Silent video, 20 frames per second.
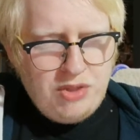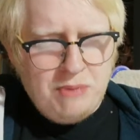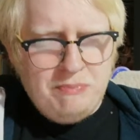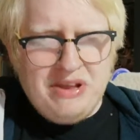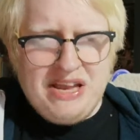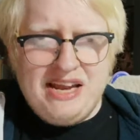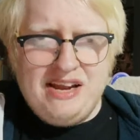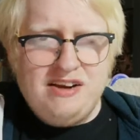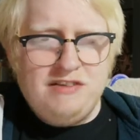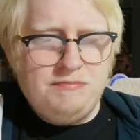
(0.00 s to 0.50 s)

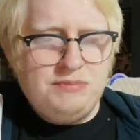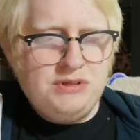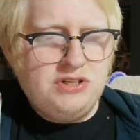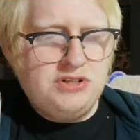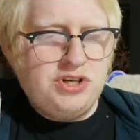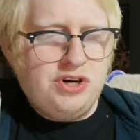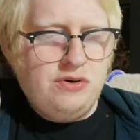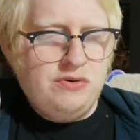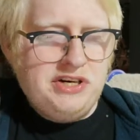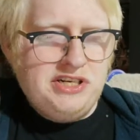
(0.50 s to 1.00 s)
They get a
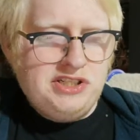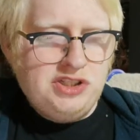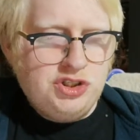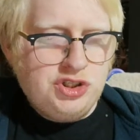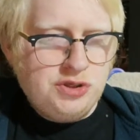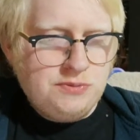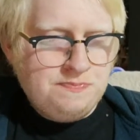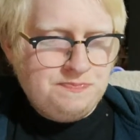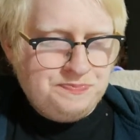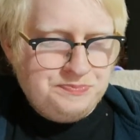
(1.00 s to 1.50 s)
blood
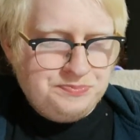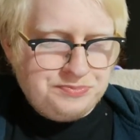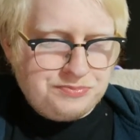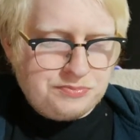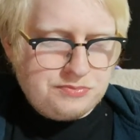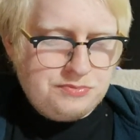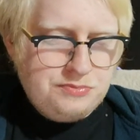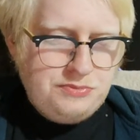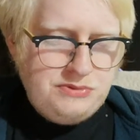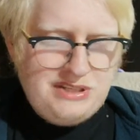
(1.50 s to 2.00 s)
orange,
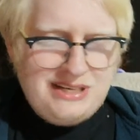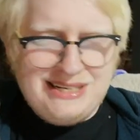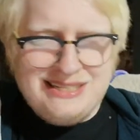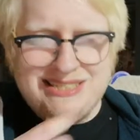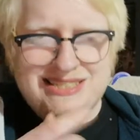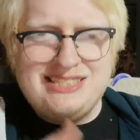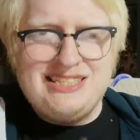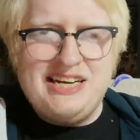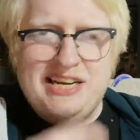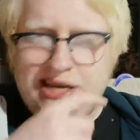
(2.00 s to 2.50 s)

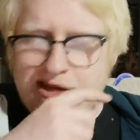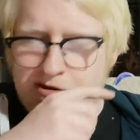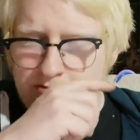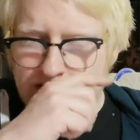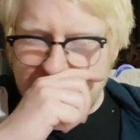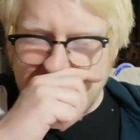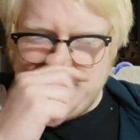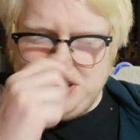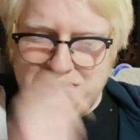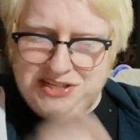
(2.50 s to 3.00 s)
sticky
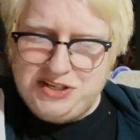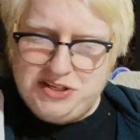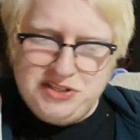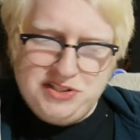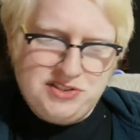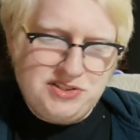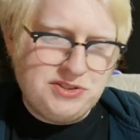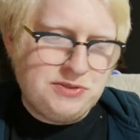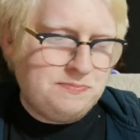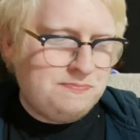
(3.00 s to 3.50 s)

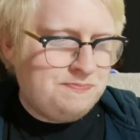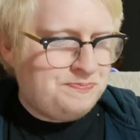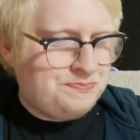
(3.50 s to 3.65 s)
resiness,